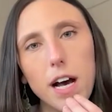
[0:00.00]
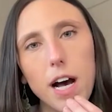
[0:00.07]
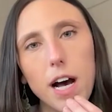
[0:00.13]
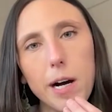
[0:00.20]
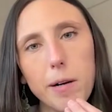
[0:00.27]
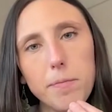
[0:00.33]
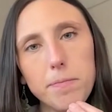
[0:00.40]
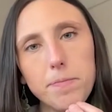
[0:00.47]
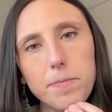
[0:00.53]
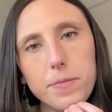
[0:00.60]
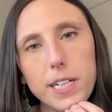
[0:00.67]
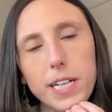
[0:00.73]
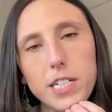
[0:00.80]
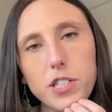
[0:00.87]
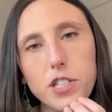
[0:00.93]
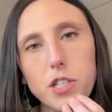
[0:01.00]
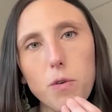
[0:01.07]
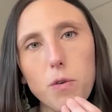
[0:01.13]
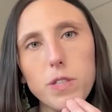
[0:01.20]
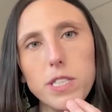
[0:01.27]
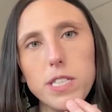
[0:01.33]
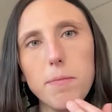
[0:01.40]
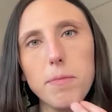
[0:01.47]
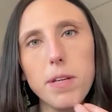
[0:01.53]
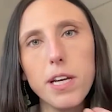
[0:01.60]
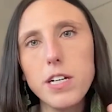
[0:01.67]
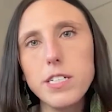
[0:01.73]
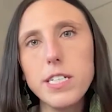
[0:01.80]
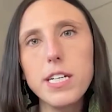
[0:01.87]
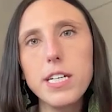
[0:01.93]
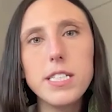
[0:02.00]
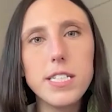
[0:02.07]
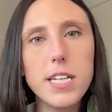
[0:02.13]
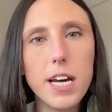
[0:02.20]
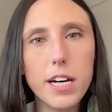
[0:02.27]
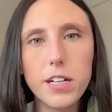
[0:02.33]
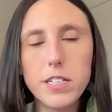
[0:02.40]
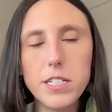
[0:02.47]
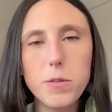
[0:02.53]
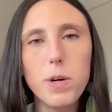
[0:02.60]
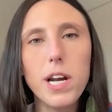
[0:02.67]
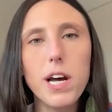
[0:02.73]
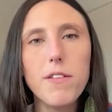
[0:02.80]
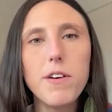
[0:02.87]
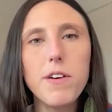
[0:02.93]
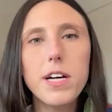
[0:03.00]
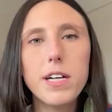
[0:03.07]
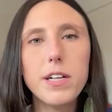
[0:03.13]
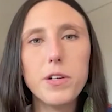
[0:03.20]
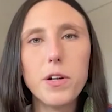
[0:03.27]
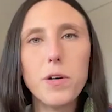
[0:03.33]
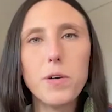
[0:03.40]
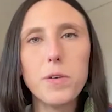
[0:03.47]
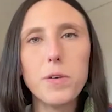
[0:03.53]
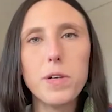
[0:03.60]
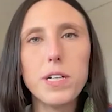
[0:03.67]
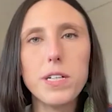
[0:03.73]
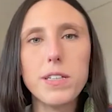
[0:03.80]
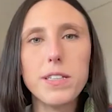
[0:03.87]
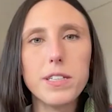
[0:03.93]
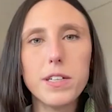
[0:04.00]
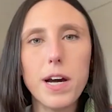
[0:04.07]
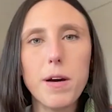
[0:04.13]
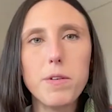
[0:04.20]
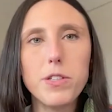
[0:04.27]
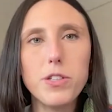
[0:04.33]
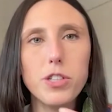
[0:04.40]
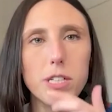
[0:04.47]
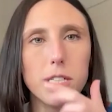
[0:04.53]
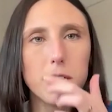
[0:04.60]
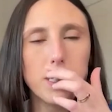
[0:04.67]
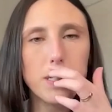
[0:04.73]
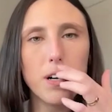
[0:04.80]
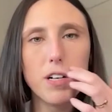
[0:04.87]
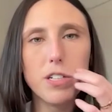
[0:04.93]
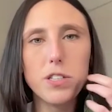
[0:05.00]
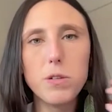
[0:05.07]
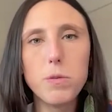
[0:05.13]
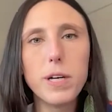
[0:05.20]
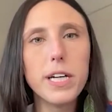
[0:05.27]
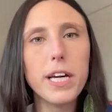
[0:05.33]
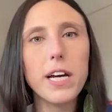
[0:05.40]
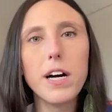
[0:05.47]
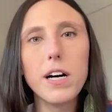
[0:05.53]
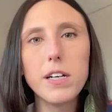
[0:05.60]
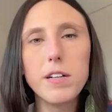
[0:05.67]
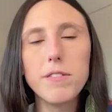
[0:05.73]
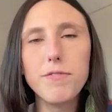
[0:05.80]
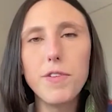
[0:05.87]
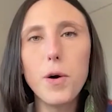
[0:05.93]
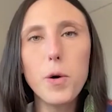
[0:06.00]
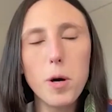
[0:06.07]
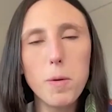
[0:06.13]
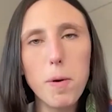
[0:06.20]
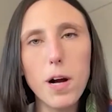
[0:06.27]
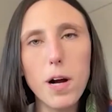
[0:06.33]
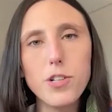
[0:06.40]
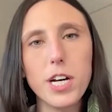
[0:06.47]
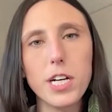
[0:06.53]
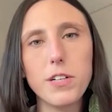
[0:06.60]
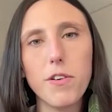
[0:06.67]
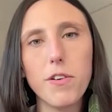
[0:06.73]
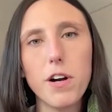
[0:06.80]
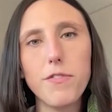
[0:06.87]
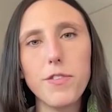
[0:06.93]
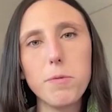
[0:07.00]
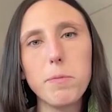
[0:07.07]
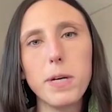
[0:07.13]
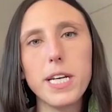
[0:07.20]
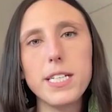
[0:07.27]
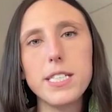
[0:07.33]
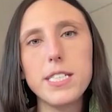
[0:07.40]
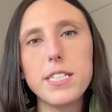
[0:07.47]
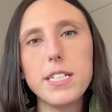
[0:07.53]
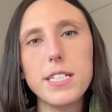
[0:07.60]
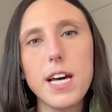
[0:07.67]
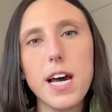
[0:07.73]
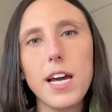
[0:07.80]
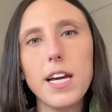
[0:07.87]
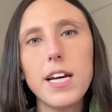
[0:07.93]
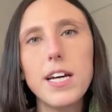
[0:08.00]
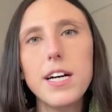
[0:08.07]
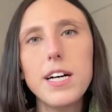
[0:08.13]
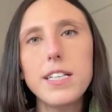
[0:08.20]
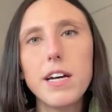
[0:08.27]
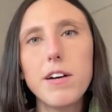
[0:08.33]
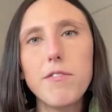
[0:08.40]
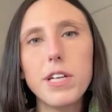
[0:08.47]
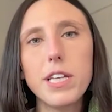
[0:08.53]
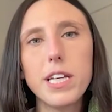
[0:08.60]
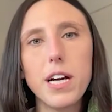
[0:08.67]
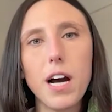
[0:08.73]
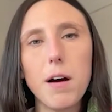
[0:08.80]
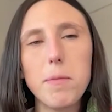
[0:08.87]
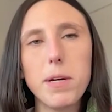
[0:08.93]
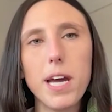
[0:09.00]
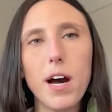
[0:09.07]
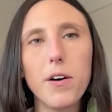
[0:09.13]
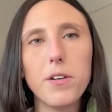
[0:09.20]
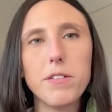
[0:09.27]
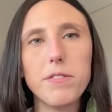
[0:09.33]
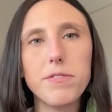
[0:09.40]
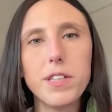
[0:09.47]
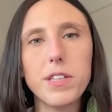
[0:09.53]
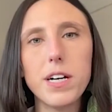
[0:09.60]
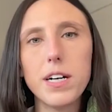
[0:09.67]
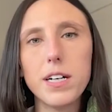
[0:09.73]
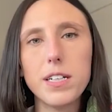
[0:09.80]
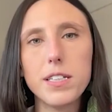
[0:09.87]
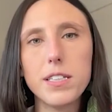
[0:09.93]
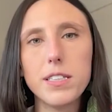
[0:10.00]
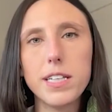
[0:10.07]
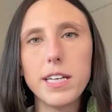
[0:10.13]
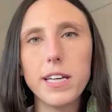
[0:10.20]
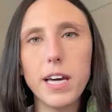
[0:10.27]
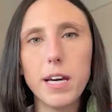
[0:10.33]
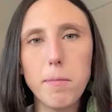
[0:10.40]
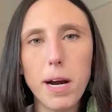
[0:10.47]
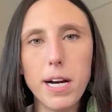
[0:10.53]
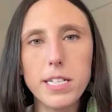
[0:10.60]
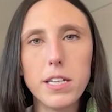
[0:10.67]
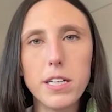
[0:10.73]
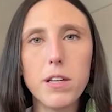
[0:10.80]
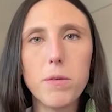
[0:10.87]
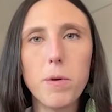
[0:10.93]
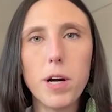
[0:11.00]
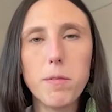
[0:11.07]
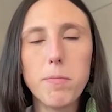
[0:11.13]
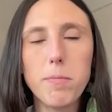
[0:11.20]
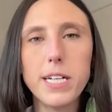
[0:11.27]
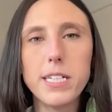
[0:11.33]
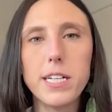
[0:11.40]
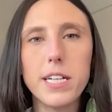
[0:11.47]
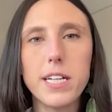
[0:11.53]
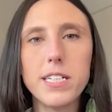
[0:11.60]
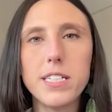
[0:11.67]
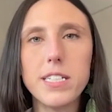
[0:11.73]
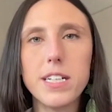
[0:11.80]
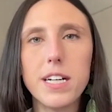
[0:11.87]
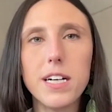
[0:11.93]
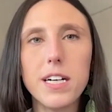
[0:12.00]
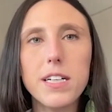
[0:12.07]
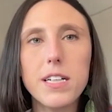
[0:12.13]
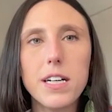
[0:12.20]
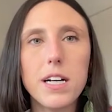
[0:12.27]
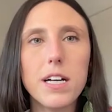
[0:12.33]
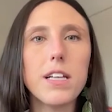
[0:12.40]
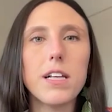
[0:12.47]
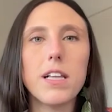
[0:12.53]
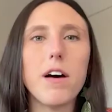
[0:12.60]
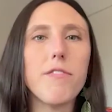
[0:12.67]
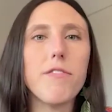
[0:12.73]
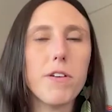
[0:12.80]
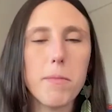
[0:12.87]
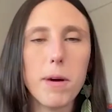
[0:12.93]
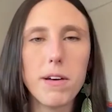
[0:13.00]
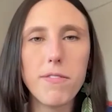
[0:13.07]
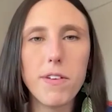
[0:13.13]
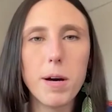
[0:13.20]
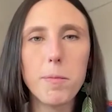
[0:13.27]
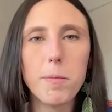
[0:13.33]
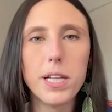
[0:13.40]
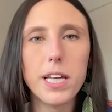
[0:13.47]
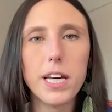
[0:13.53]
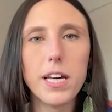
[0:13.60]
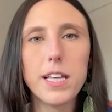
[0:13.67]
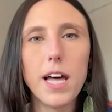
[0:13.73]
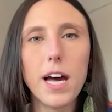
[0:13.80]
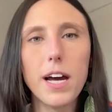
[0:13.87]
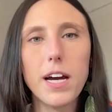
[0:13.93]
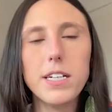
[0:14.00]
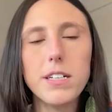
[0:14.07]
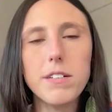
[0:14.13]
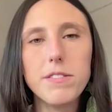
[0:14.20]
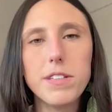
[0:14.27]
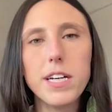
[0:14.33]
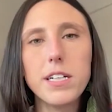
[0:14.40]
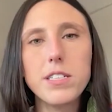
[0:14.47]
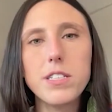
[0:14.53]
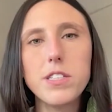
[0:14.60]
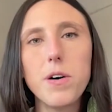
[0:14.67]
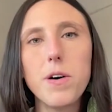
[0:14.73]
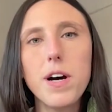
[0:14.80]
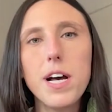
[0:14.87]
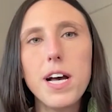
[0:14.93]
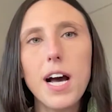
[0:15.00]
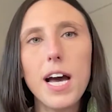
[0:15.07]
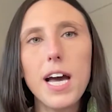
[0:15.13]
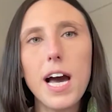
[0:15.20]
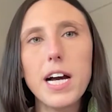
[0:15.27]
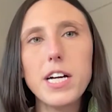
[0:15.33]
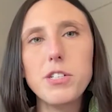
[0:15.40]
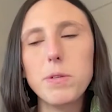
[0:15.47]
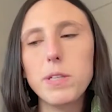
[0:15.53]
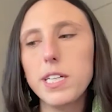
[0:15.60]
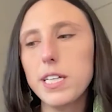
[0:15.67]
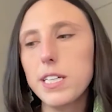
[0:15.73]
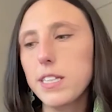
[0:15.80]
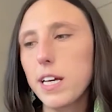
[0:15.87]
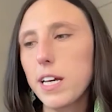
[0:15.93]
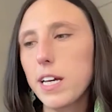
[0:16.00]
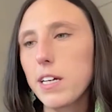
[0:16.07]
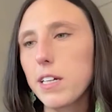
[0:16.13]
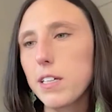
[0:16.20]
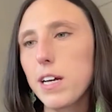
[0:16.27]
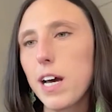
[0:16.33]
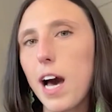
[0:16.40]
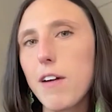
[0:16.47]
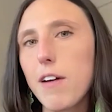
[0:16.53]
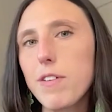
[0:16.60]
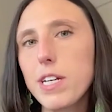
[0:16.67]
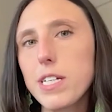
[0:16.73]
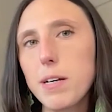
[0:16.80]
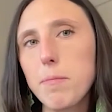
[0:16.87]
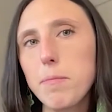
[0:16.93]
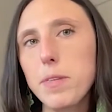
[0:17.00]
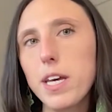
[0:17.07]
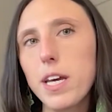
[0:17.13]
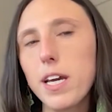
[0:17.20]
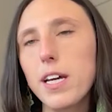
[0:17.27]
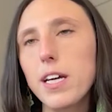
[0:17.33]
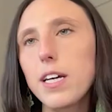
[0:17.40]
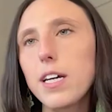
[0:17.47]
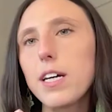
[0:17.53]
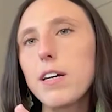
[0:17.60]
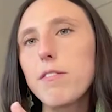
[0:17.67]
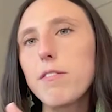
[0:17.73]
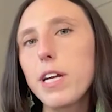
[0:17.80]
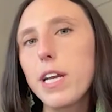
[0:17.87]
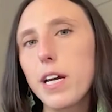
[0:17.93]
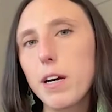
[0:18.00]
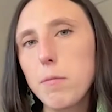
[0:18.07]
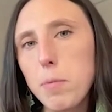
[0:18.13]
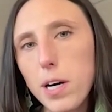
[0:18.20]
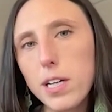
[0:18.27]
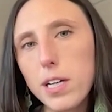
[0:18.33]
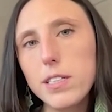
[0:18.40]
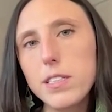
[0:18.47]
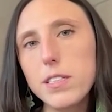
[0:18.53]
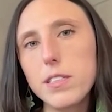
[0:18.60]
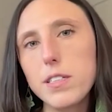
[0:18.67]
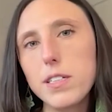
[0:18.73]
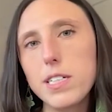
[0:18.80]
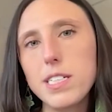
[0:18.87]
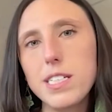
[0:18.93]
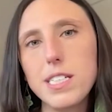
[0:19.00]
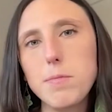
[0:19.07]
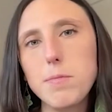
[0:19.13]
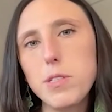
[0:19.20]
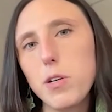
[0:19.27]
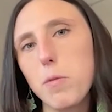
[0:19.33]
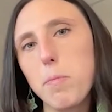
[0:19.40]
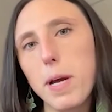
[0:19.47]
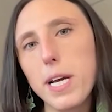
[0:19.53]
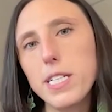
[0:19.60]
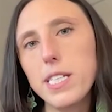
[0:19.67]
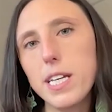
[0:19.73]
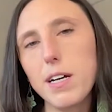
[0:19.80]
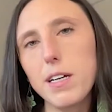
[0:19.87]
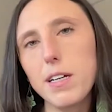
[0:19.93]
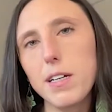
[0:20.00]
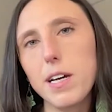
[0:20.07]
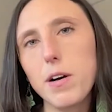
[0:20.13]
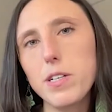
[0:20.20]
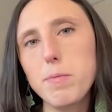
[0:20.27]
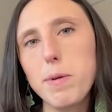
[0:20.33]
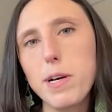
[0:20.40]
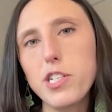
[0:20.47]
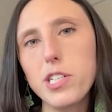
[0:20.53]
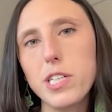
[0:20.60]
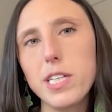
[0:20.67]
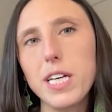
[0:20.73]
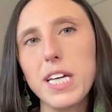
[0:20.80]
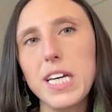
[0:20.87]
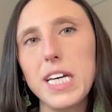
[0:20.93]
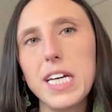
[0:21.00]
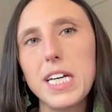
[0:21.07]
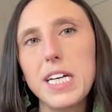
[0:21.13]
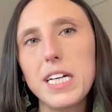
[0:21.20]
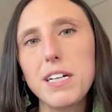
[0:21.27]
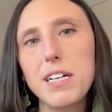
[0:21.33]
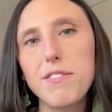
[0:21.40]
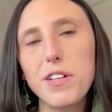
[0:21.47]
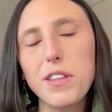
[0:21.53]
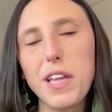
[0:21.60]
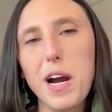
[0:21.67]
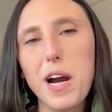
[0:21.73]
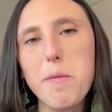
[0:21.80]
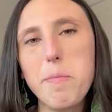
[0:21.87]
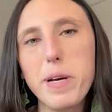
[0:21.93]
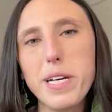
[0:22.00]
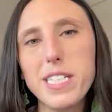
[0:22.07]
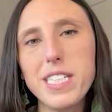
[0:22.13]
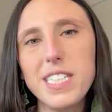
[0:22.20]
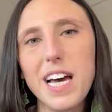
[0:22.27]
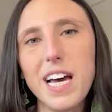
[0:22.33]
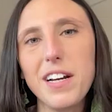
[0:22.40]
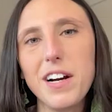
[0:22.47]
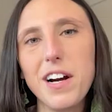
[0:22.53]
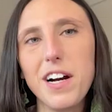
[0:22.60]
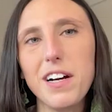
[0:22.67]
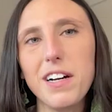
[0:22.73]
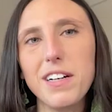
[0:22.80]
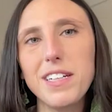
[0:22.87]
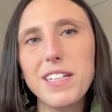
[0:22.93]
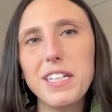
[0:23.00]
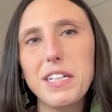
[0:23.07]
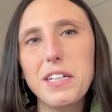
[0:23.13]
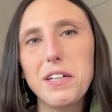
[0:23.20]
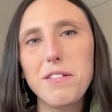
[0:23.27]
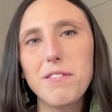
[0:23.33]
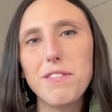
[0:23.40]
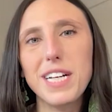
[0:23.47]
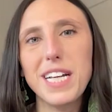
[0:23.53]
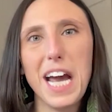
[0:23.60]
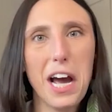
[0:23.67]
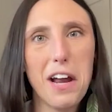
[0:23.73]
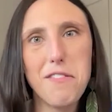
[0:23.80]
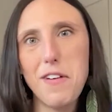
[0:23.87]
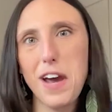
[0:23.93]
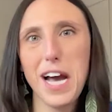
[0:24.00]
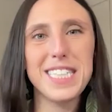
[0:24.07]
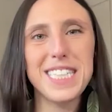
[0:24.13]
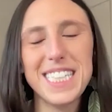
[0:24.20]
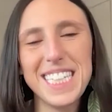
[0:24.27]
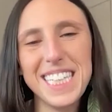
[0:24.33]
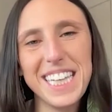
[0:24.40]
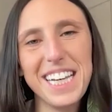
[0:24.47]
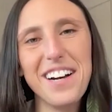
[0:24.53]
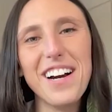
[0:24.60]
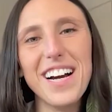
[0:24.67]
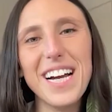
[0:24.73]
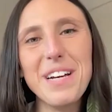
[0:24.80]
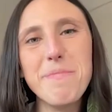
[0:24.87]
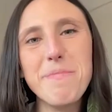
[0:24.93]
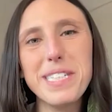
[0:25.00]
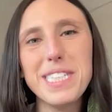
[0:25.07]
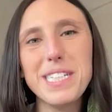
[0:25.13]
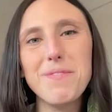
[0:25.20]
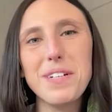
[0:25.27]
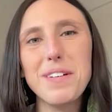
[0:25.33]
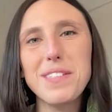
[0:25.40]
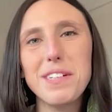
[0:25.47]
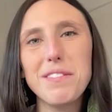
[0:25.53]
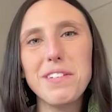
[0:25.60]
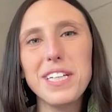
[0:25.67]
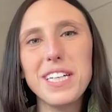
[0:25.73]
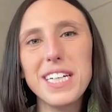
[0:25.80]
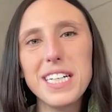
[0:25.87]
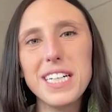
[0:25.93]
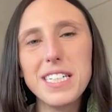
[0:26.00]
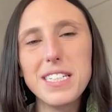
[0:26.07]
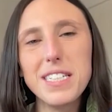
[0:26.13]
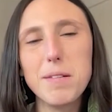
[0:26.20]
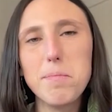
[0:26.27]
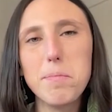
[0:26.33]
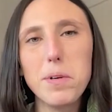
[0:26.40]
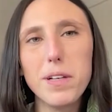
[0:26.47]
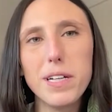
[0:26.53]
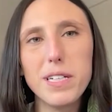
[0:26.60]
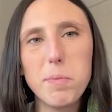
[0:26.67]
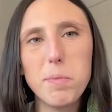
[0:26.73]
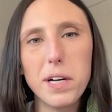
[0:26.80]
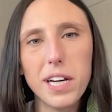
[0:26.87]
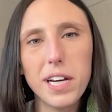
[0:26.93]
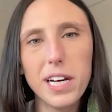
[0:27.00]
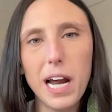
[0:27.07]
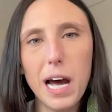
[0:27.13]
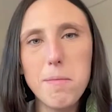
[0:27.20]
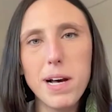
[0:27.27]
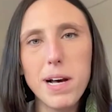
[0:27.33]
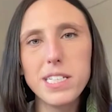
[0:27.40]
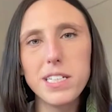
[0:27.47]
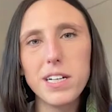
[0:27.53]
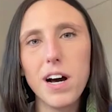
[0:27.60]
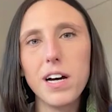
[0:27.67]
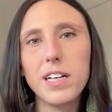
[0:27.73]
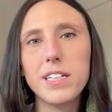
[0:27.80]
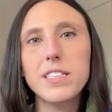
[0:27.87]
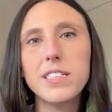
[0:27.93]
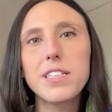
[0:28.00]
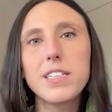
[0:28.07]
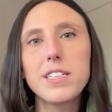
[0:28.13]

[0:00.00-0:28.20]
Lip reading: And so something artistic or whatever, or I was just also working on a photo project for a few minutes today that really got me out of the thinking mind and the work mind and into the love for my family and that kind of thing. So I actually think having something, reading a book, it seems so basic, especially for therapists that are reading advanced theory, but sometimes it really is as simple as putting an eye mask on,